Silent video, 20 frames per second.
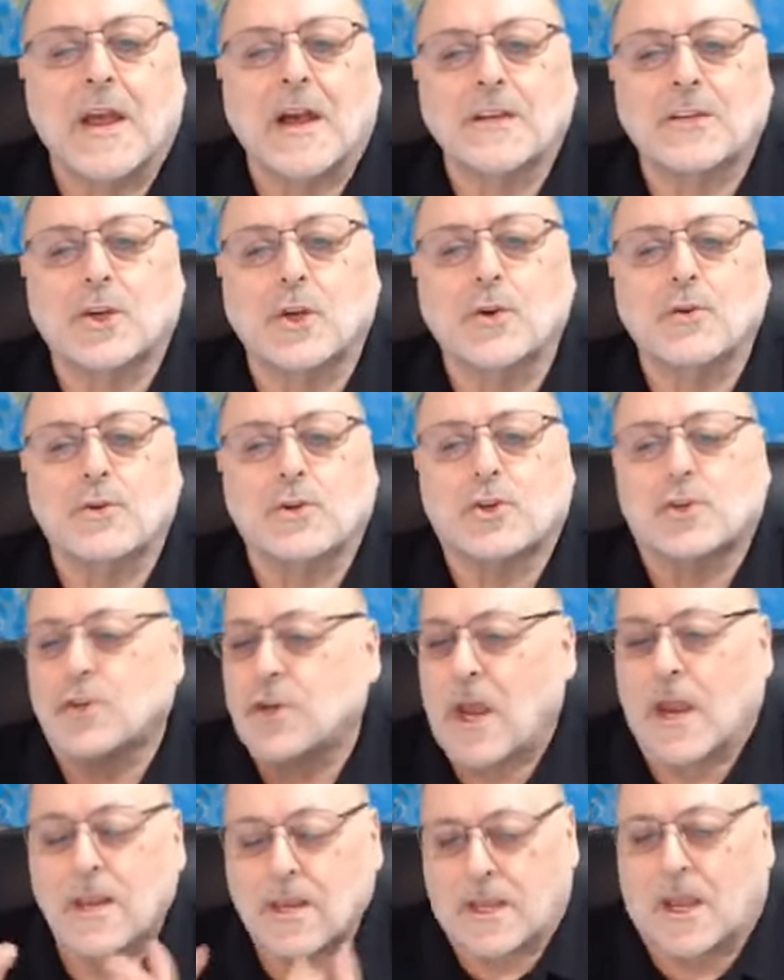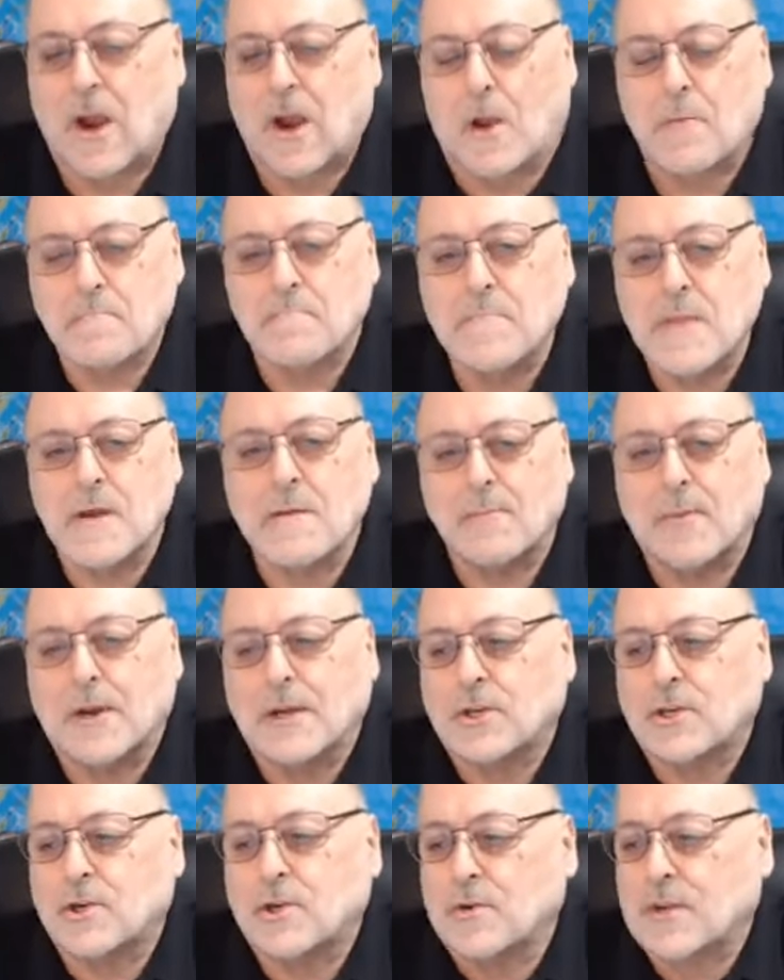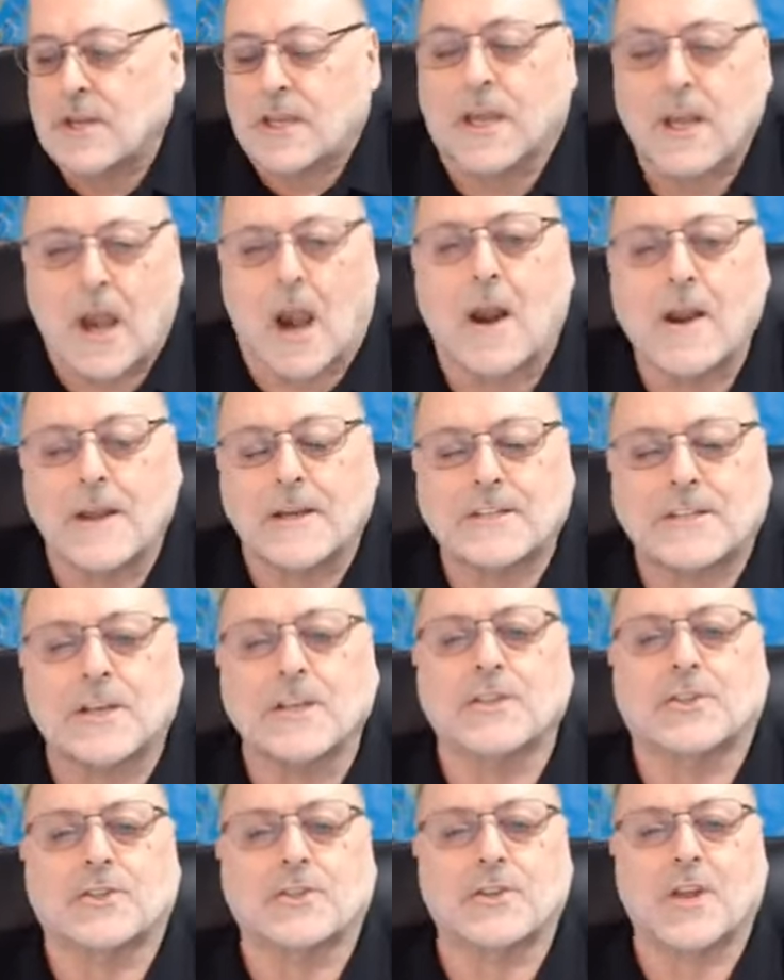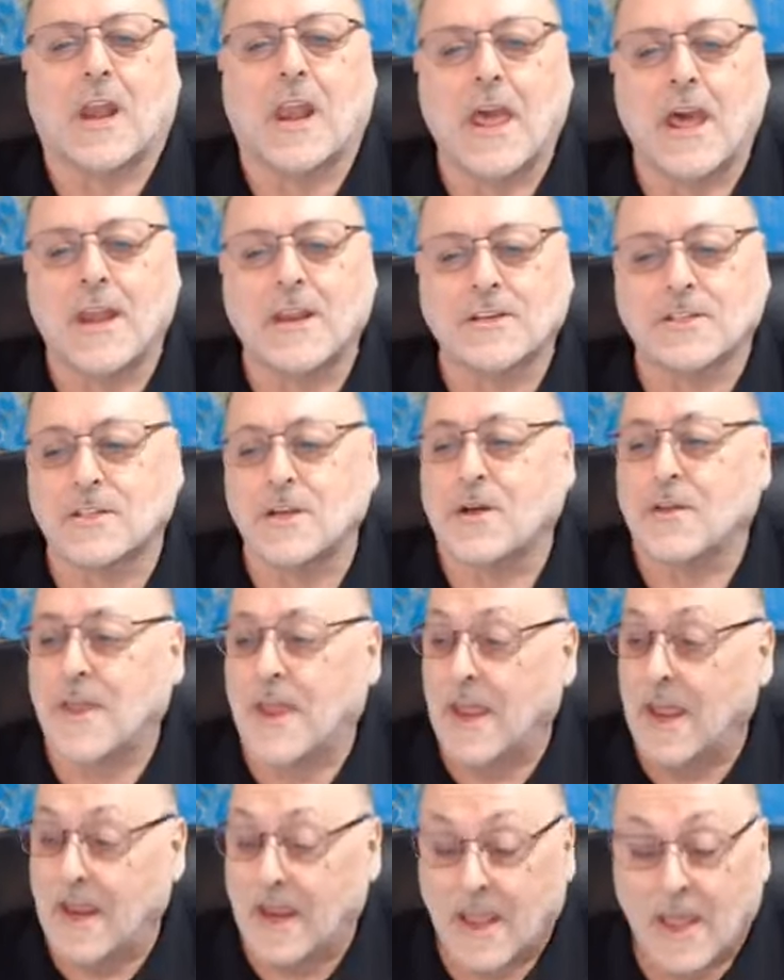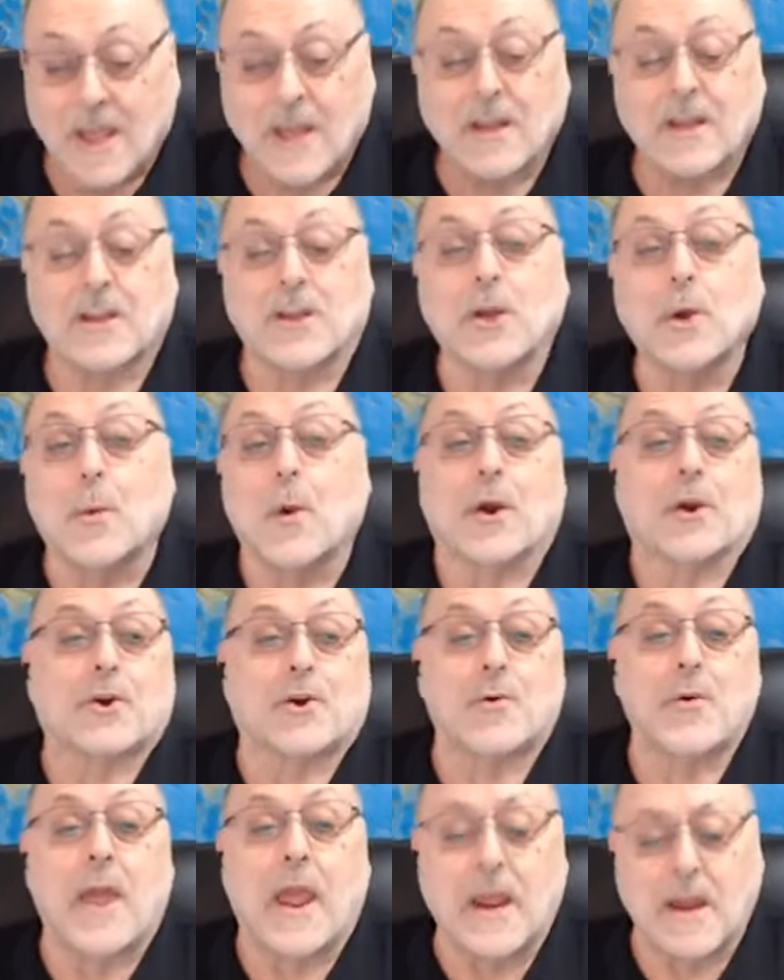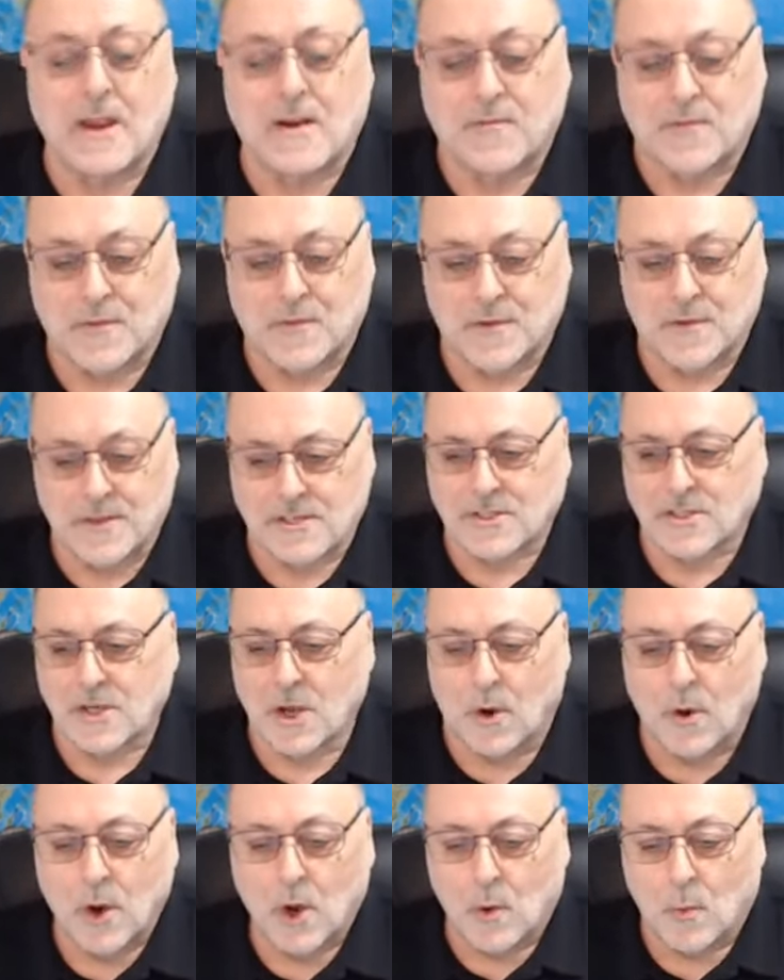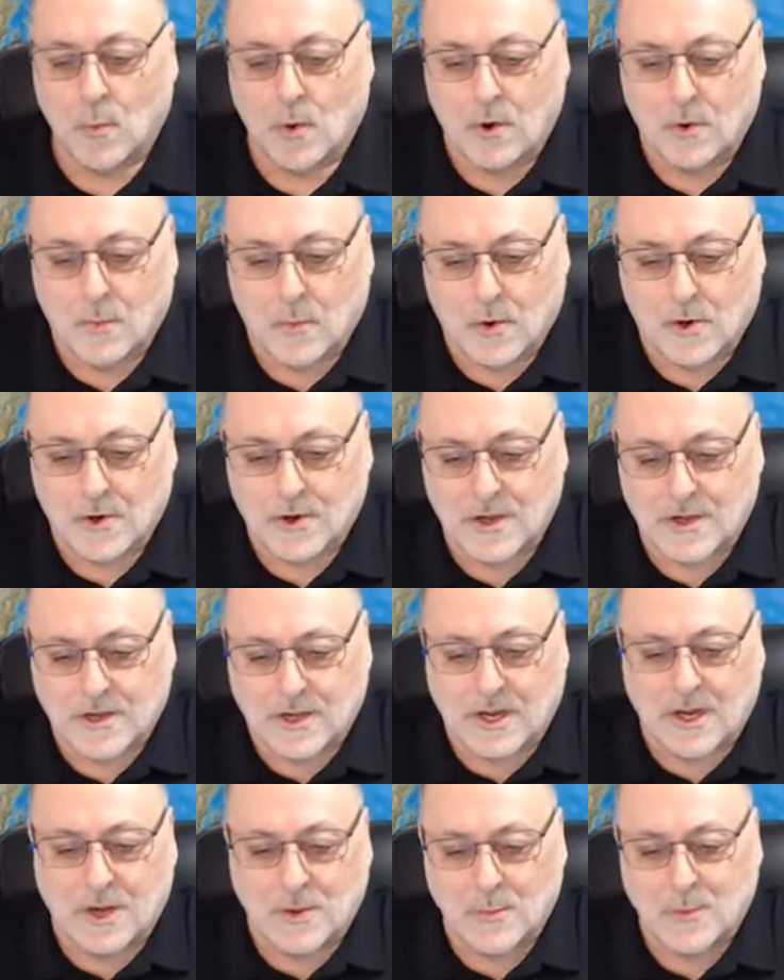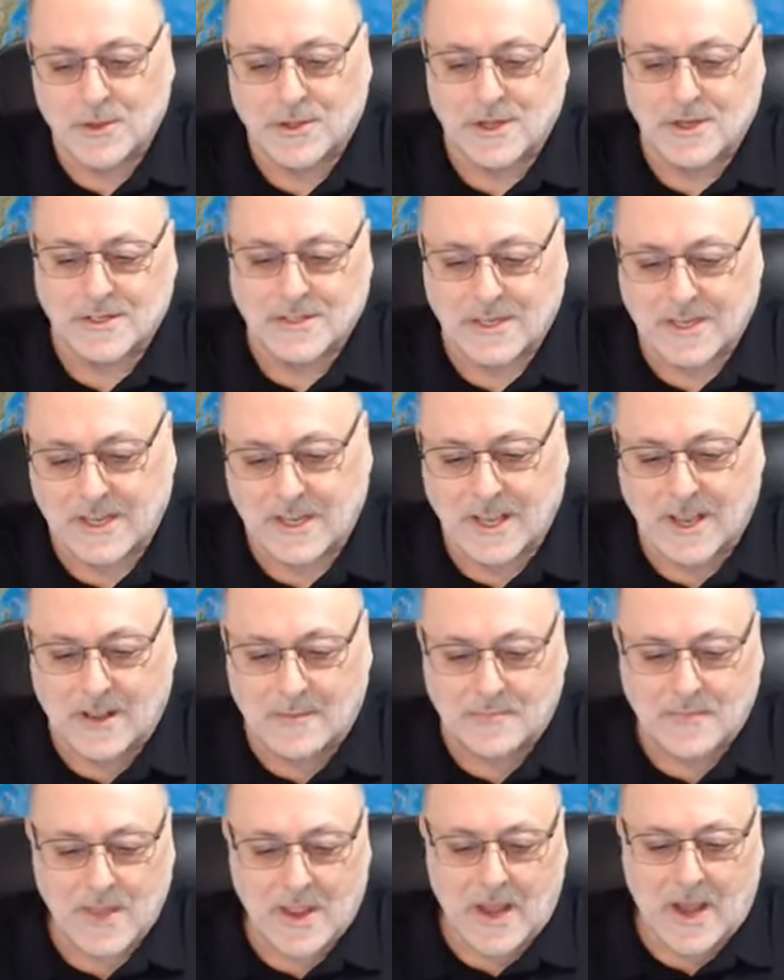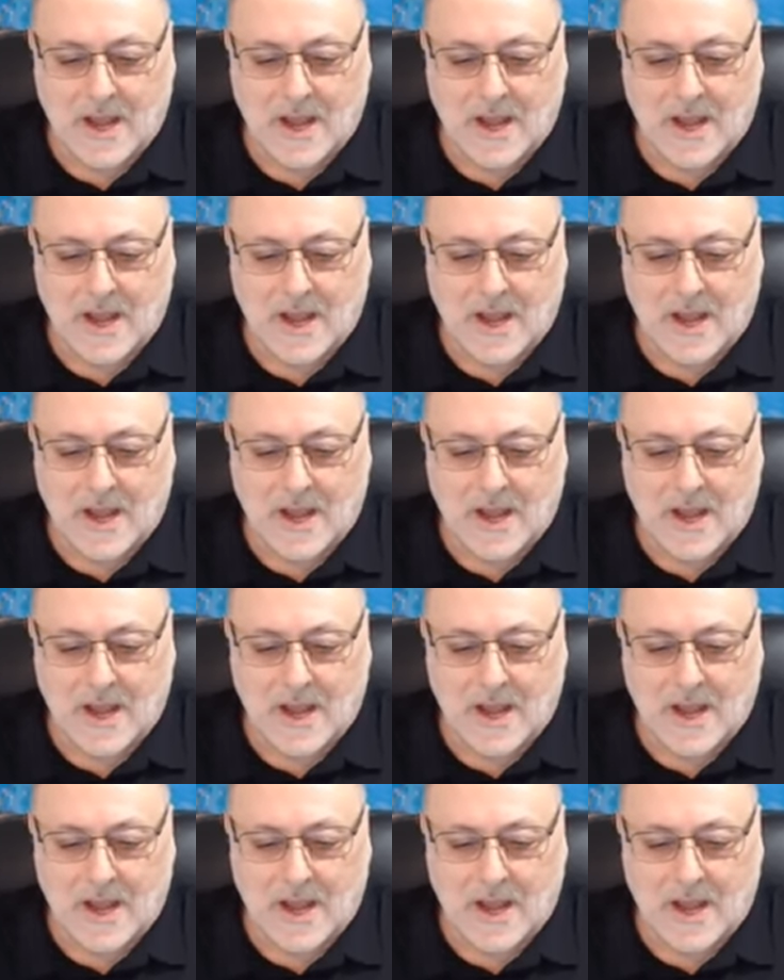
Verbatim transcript: uh to shake our memory, to get our attention, to let us know that hey, you were not created for this, so we're, we're dealing with this again.